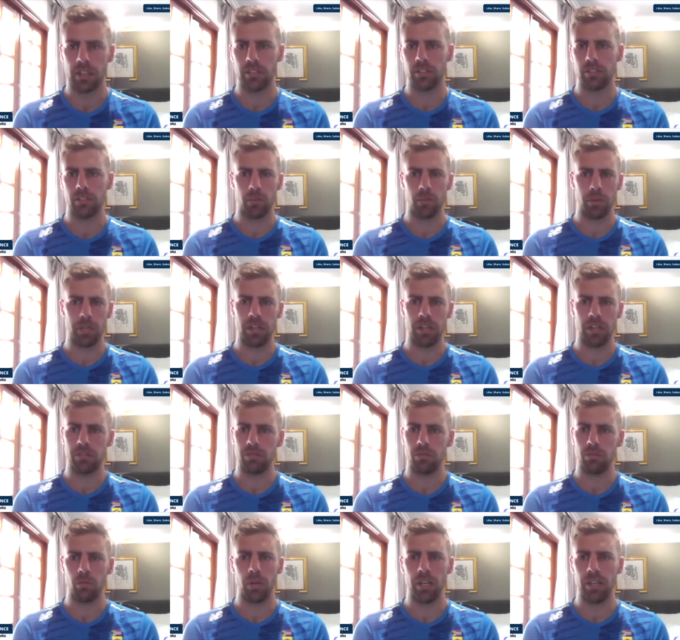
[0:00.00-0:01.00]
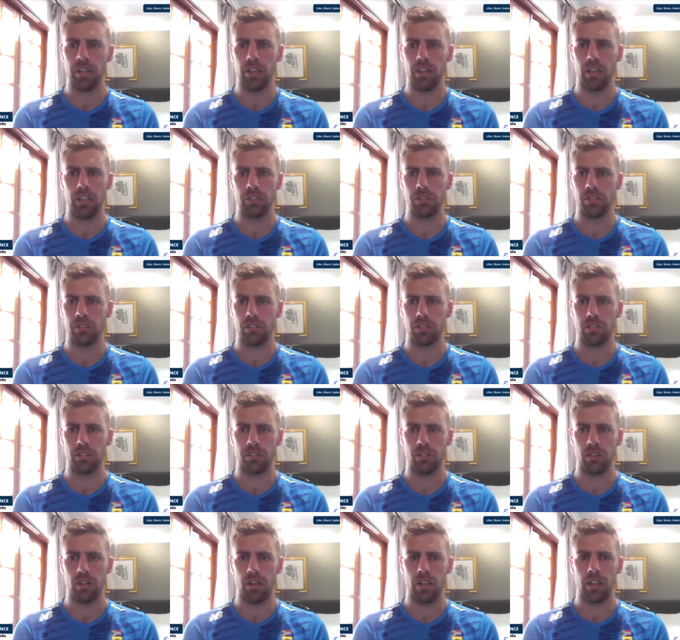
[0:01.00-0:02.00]
It's about one guy sort of
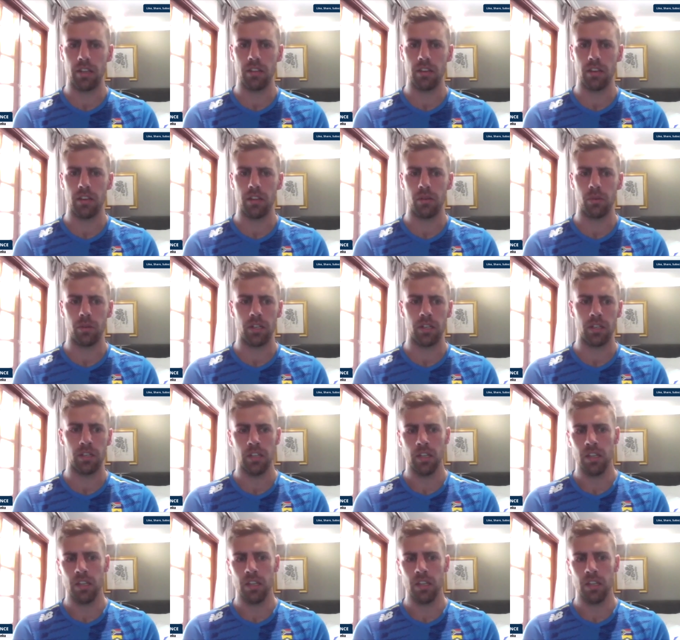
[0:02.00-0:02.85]
controlling and the other one